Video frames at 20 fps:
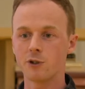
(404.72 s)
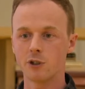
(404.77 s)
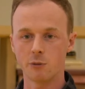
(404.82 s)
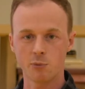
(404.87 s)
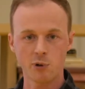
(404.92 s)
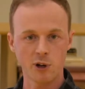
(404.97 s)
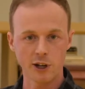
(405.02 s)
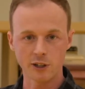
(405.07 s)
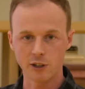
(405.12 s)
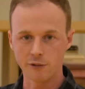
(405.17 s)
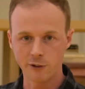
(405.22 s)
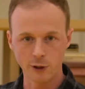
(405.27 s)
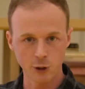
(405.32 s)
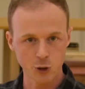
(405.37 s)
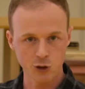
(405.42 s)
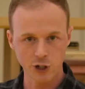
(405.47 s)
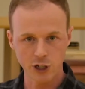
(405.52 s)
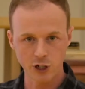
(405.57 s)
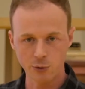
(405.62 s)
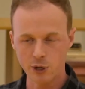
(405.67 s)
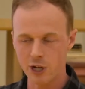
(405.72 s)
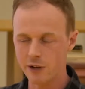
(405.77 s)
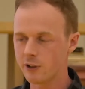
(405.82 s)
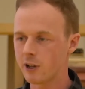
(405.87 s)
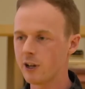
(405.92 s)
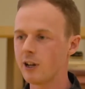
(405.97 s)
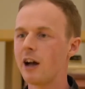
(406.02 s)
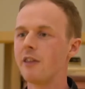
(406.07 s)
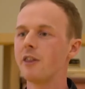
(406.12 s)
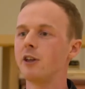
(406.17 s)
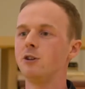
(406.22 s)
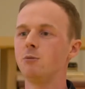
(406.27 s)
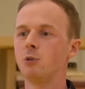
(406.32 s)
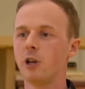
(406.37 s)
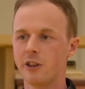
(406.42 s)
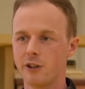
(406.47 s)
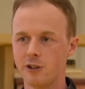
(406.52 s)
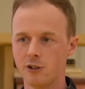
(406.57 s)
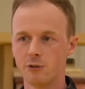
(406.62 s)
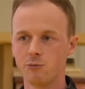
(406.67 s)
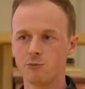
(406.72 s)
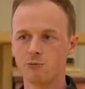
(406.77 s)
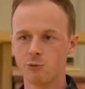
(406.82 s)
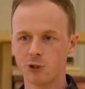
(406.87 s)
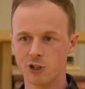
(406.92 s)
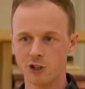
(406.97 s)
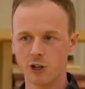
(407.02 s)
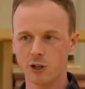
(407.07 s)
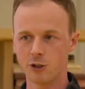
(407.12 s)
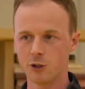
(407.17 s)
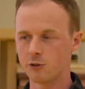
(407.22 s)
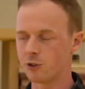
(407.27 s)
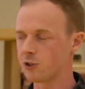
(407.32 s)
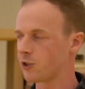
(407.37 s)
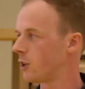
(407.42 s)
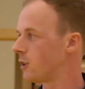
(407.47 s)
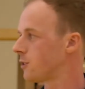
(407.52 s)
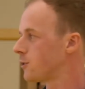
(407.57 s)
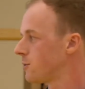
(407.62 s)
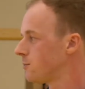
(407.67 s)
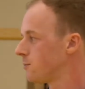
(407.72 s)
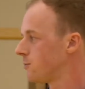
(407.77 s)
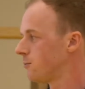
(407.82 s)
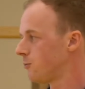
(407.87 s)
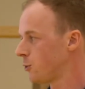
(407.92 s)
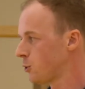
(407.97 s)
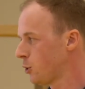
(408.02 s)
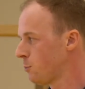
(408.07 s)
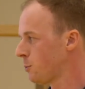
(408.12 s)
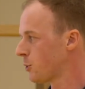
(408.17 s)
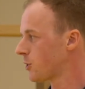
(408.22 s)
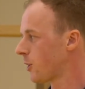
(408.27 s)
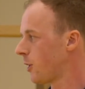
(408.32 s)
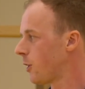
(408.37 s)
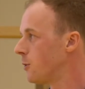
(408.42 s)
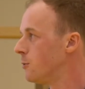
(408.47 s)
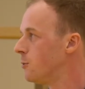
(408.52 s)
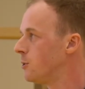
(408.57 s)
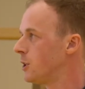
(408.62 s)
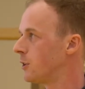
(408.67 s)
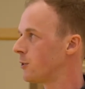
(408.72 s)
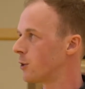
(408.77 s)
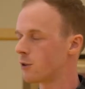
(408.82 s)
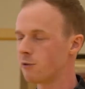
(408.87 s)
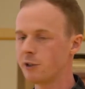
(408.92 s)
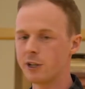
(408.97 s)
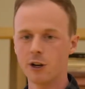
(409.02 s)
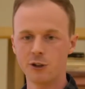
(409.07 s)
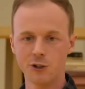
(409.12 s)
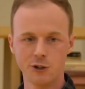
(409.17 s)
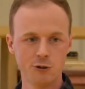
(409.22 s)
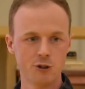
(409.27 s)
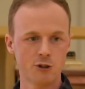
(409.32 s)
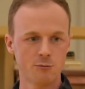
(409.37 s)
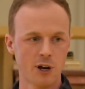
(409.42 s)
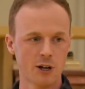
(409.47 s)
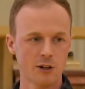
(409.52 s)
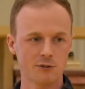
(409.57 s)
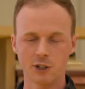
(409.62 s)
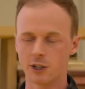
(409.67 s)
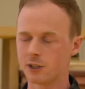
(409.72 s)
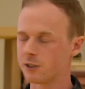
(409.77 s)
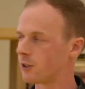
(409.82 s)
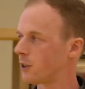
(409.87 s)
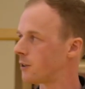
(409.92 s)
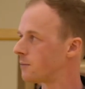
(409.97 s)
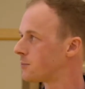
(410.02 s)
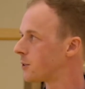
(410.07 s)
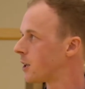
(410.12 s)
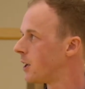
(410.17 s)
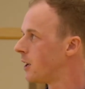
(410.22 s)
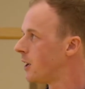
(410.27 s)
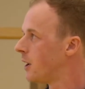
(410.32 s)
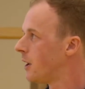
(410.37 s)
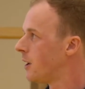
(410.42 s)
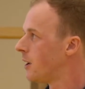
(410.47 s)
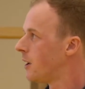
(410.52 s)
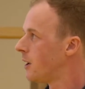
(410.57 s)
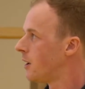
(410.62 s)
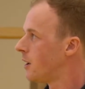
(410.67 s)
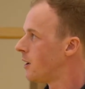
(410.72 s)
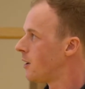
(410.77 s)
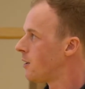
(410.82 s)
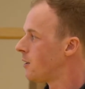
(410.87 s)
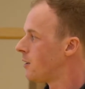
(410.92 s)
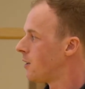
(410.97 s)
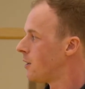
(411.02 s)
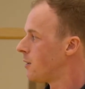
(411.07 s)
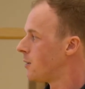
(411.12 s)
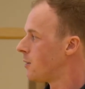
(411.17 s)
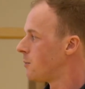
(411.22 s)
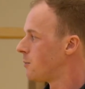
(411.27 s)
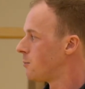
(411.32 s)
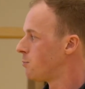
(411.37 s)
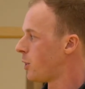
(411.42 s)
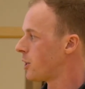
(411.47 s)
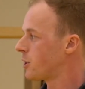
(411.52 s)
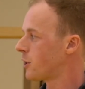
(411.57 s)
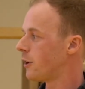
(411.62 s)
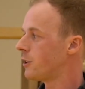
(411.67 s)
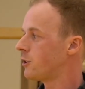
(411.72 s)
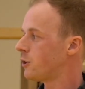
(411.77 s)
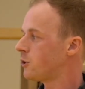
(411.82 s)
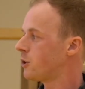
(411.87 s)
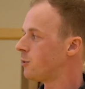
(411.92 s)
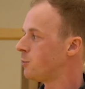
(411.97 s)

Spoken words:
after applying the filtering or whatever, and then you return your result. Super slow. You've got to read a huge amount of data. By going